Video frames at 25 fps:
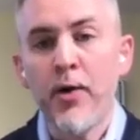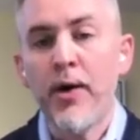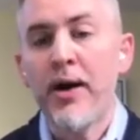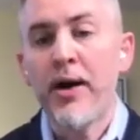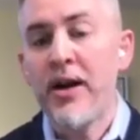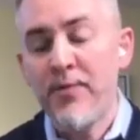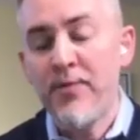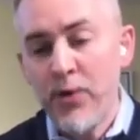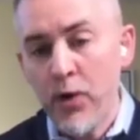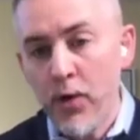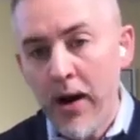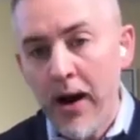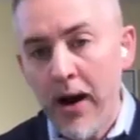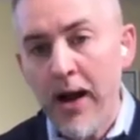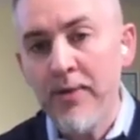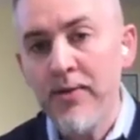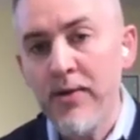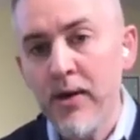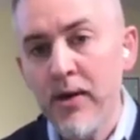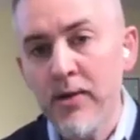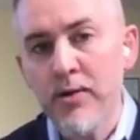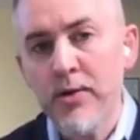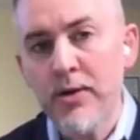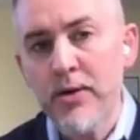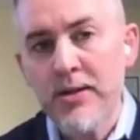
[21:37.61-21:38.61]
And if you're on the
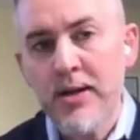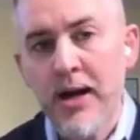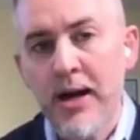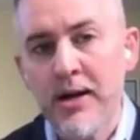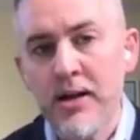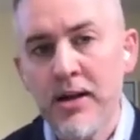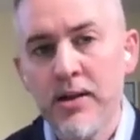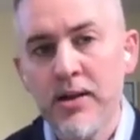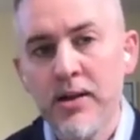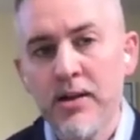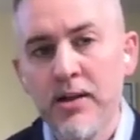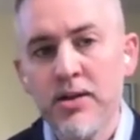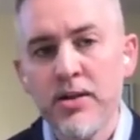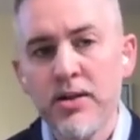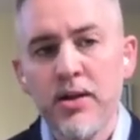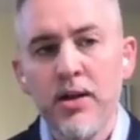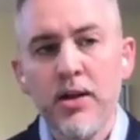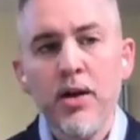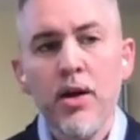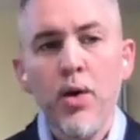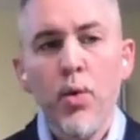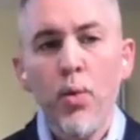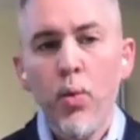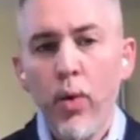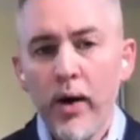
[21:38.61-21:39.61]
other side of this,
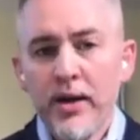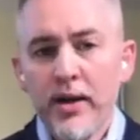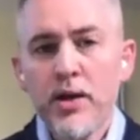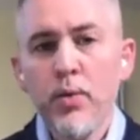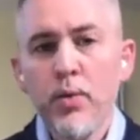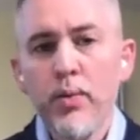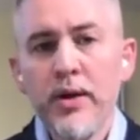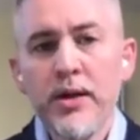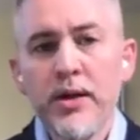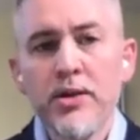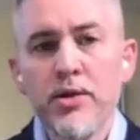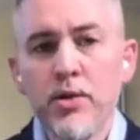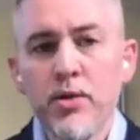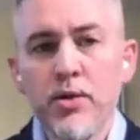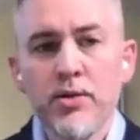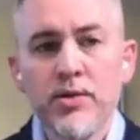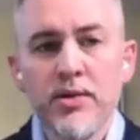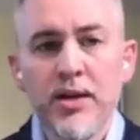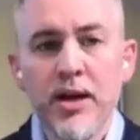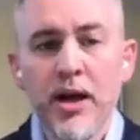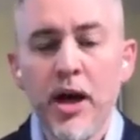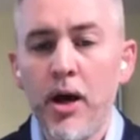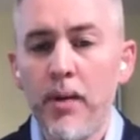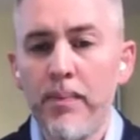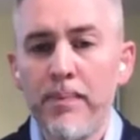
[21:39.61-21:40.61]
what can we do
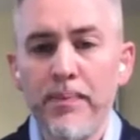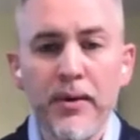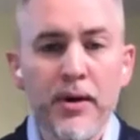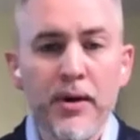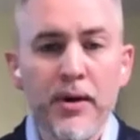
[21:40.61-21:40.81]
to help,